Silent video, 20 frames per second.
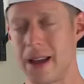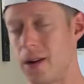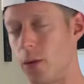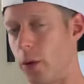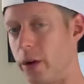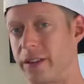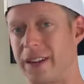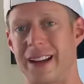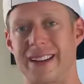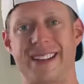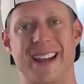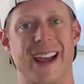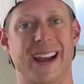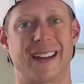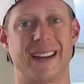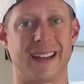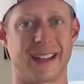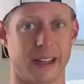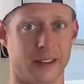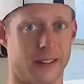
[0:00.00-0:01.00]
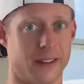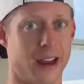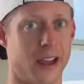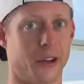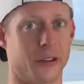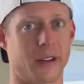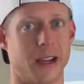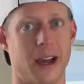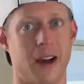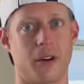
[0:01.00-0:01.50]
Once that technique is nailed
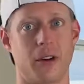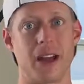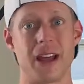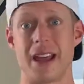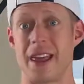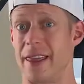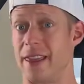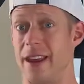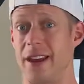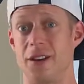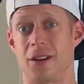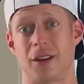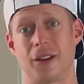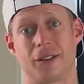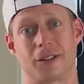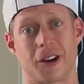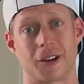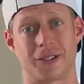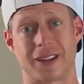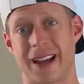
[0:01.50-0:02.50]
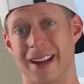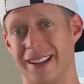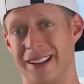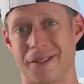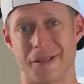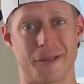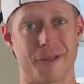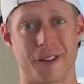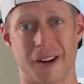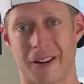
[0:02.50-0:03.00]
down, then you can start to add
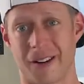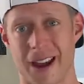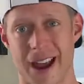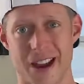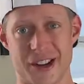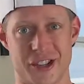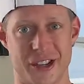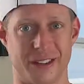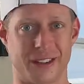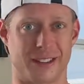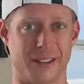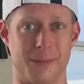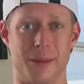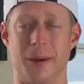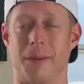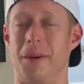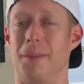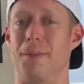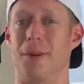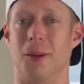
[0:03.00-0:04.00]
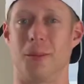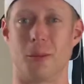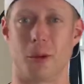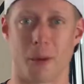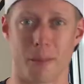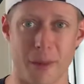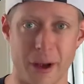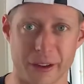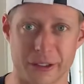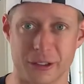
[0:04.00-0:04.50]
different variations to be able to build more
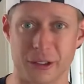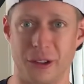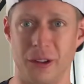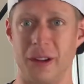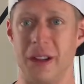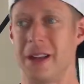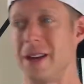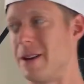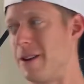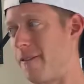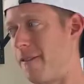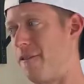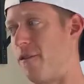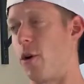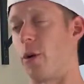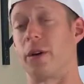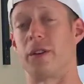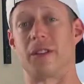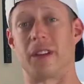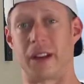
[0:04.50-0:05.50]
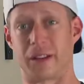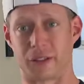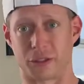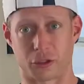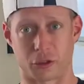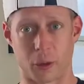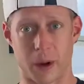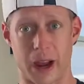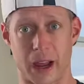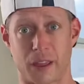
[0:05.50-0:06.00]
muscle, focus on
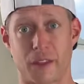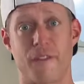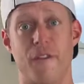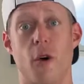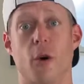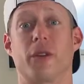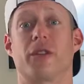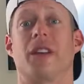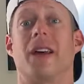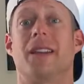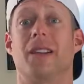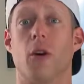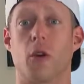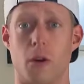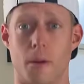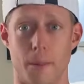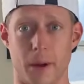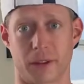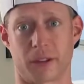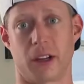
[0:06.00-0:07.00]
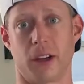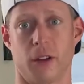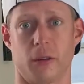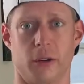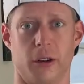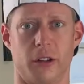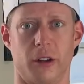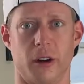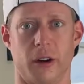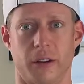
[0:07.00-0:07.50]
strength, focus on local muscular
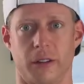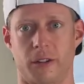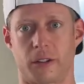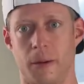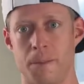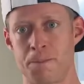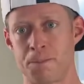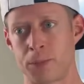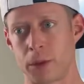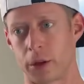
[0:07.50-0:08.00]
endurance.